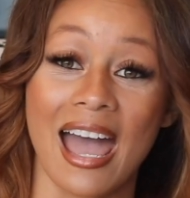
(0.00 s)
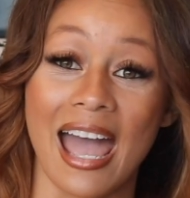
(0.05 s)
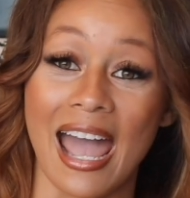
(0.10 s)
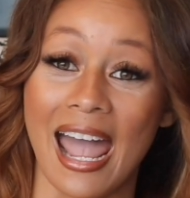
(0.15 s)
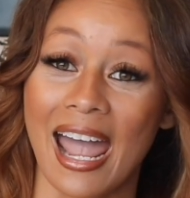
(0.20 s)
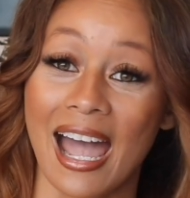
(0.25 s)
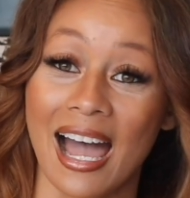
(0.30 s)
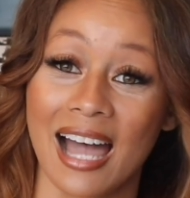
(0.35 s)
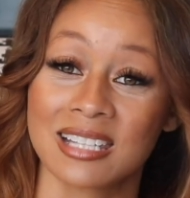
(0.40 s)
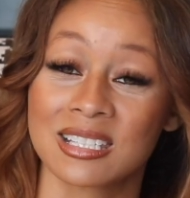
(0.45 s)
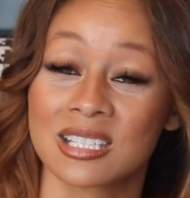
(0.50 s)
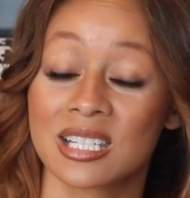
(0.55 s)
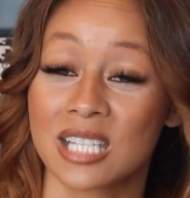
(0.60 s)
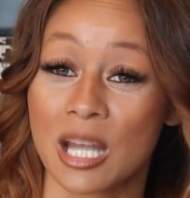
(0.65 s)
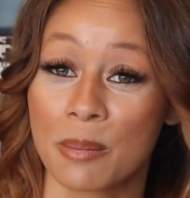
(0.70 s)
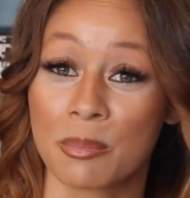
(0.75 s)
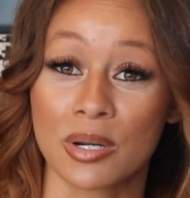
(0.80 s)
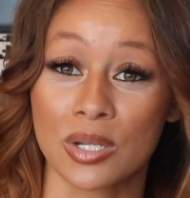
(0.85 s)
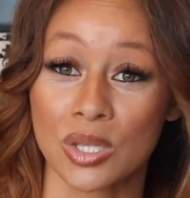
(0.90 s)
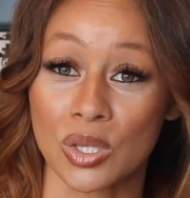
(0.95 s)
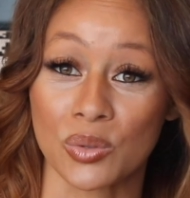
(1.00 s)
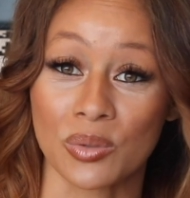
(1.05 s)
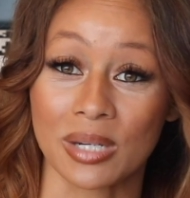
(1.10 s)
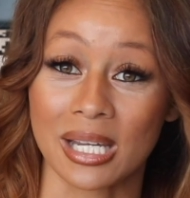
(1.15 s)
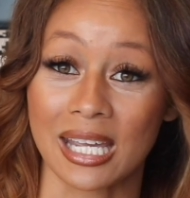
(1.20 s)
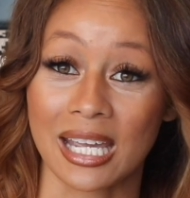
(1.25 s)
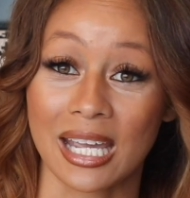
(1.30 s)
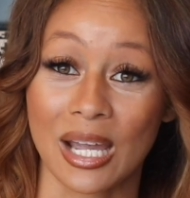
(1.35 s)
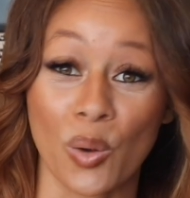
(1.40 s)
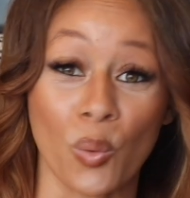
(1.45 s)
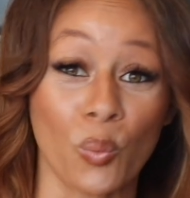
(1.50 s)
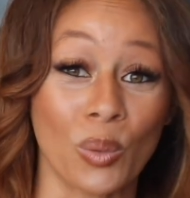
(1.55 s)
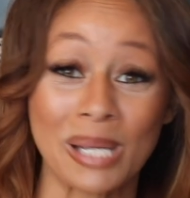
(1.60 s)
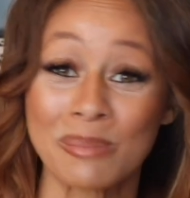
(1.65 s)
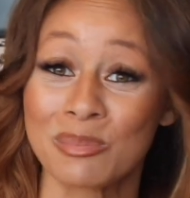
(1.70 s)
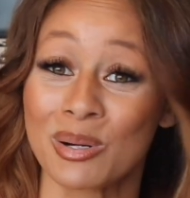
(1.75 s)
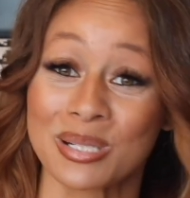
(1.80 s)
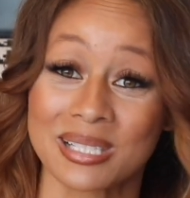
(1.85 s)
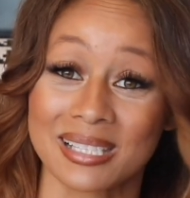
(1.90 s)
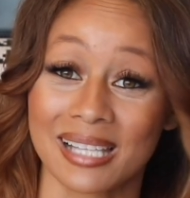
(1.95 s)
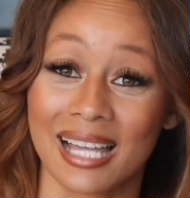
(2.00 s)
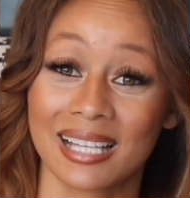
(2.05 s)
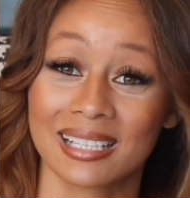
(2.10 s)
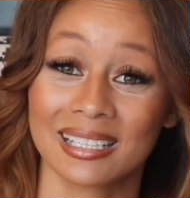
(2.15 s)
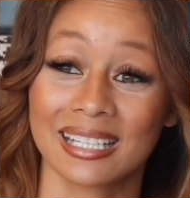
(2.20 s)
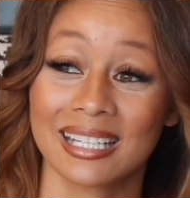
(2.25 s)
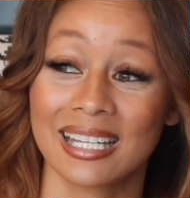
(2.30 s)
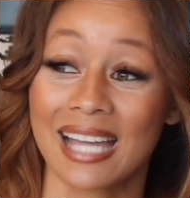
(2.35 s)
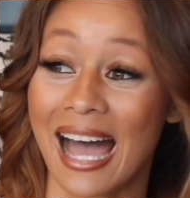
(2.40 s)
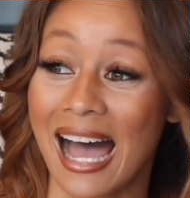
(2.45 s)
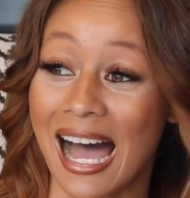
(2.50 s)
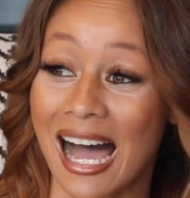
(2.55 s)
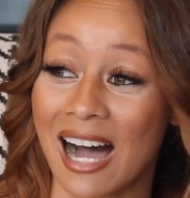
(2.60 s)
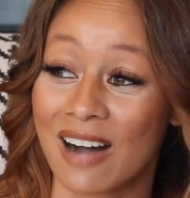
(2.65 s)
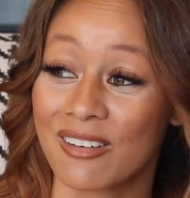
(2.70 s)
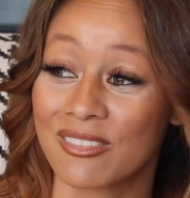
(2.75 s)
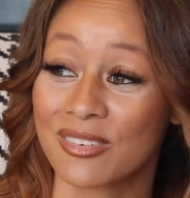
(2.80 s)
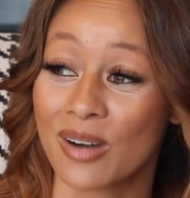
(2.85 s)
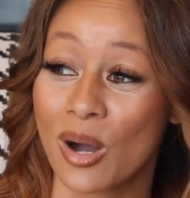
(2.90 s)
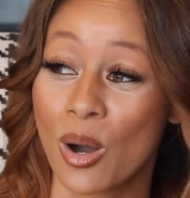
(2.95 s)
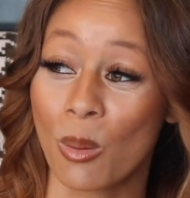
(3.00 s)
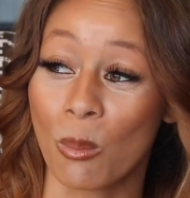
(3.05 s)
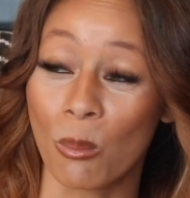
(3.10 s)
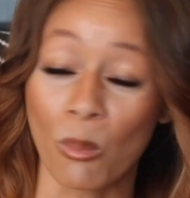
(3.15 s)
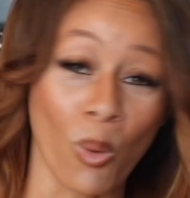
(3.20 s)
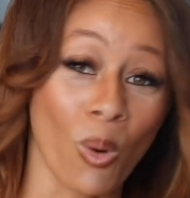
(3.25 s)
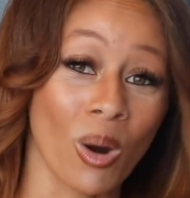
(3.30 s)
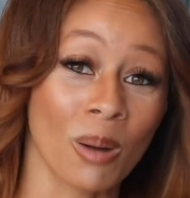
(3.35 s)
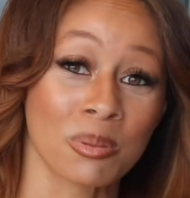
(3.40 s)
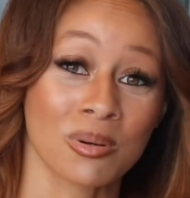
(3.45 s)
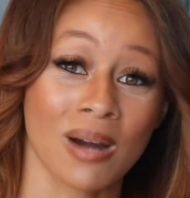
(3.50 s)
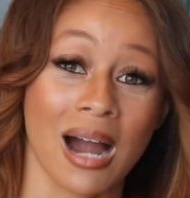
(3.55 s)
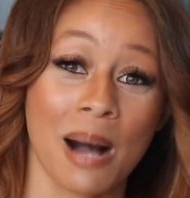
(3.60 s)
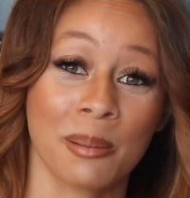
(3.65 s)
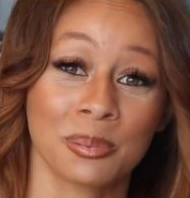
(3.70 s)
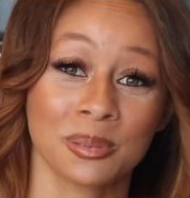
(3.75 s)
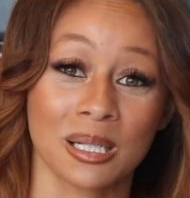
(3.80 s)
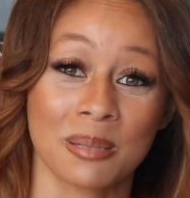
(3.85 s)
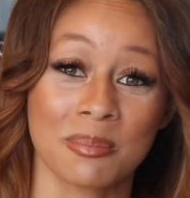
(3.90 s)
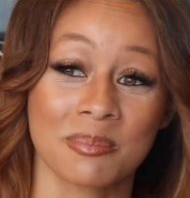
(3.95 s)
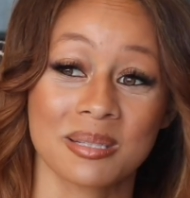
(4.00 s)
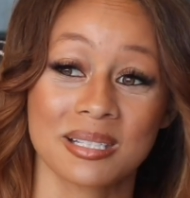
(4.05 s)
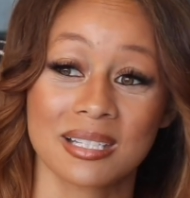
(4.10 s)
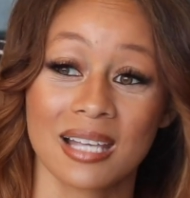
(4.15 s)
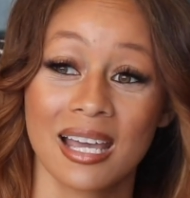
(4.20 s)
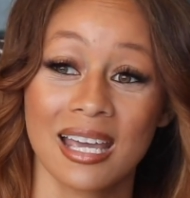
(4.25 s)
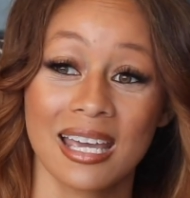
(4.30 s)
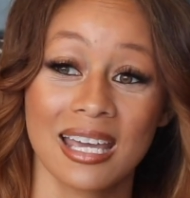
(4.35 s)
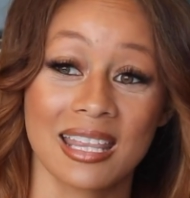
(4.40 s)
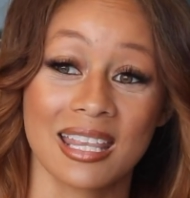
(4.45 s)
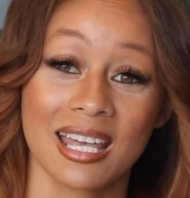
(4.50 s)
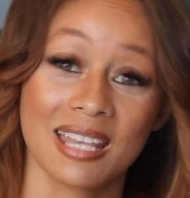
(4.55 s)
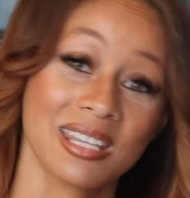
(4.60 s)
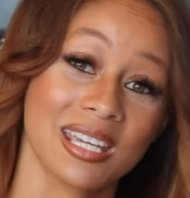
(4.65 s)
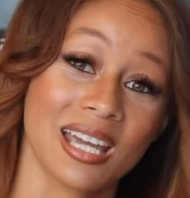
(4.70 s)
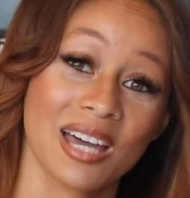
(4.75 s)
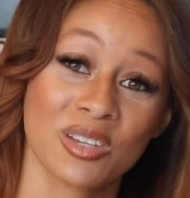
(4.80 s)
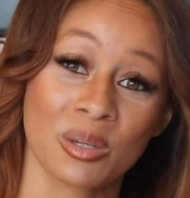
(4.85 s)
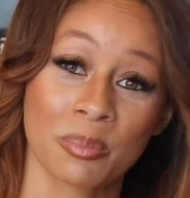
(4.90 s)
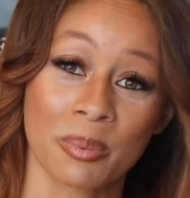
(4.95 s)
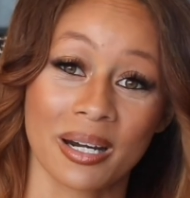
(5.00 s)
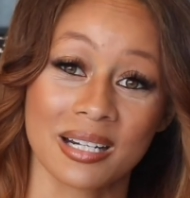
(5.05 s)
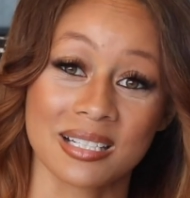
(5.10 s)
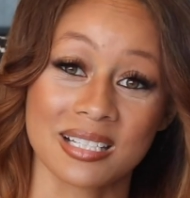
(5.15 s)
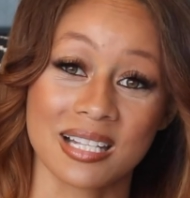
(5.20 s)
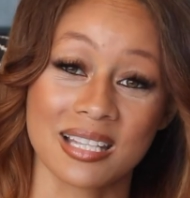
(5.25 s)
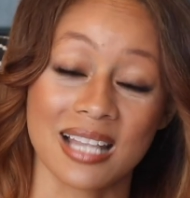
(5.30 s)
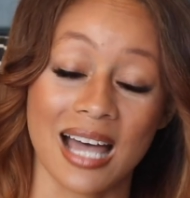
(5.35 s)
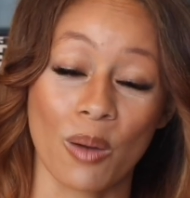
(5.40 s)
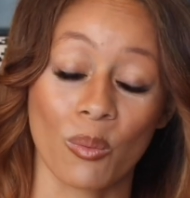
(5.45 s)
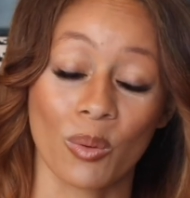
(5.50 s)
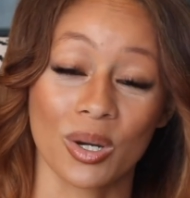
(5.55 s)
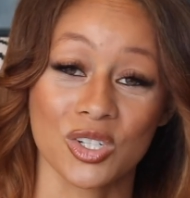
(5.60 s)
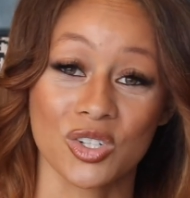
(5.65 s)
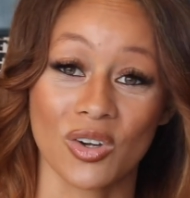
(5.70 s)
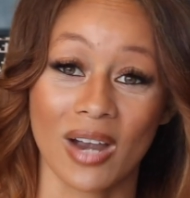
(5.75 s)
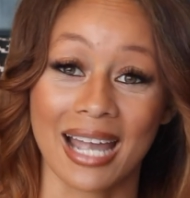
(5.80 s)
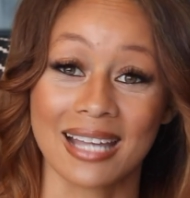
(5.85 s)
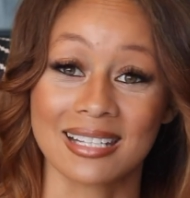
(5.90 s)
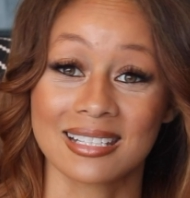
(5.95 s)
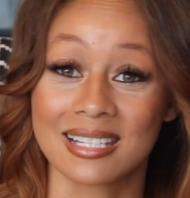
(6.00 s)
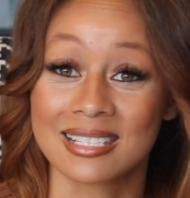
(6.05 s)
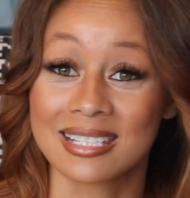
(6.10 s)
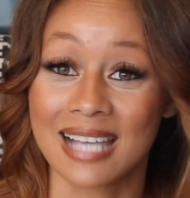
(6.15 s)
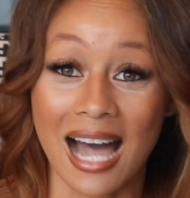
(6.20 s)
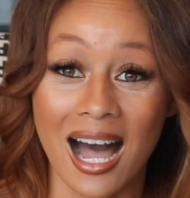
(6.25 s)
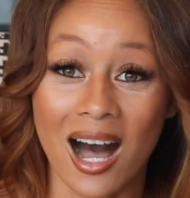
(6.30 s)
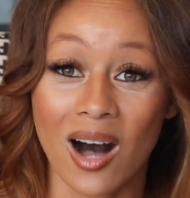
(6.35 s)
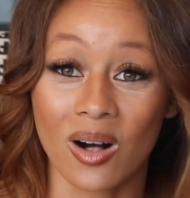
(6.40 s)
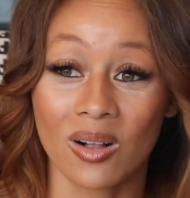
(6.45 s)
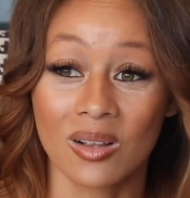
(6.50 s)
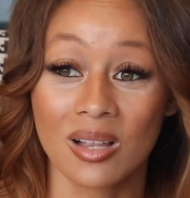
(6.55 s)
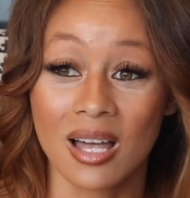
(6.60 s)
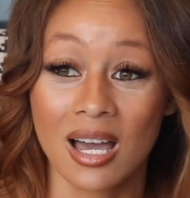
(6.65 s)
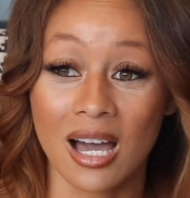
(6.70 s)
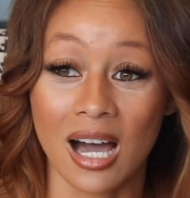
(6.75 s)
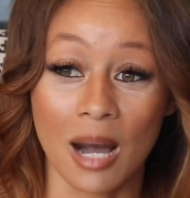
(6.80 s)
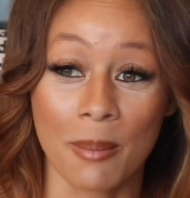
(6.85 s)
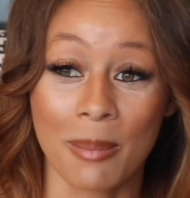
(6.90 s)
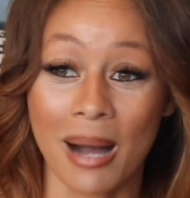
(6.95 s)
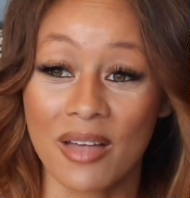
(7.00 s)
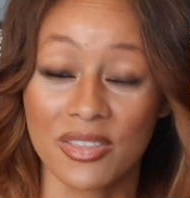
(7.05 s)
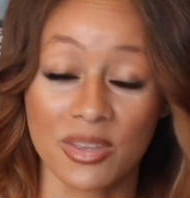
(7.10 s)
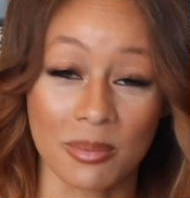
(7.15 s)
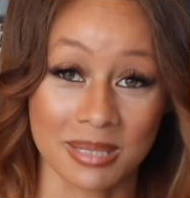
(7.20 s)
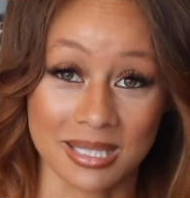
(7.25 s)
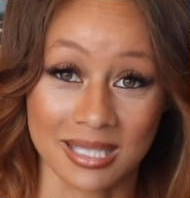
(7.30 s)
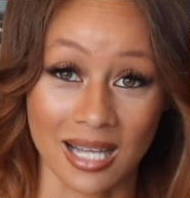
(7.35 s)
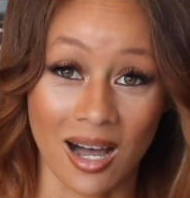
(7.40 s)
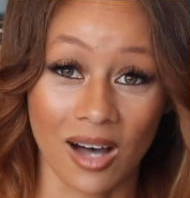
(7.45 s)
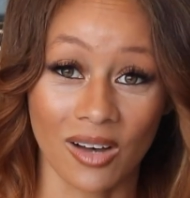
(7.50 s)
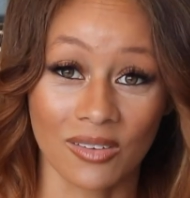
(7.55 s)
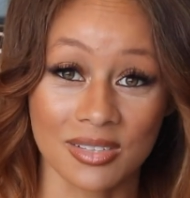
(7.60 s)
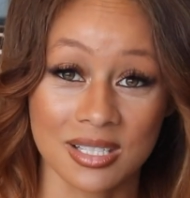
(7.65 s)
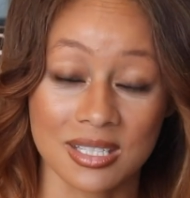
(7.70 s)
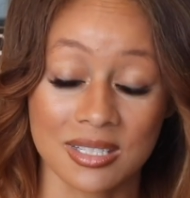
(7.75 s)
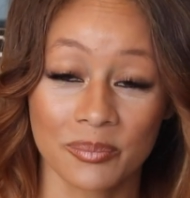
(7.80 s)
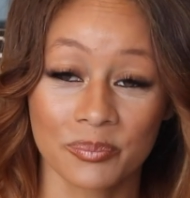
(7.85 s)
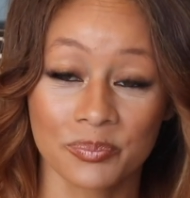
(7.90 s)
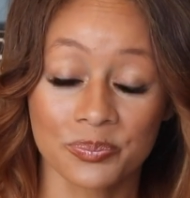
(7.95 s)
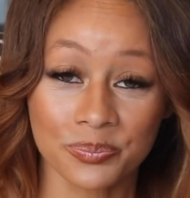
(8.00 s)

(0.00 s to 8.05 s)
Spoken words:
And number three, we most likely have more problems than the other person that we're trying to tell about themselves.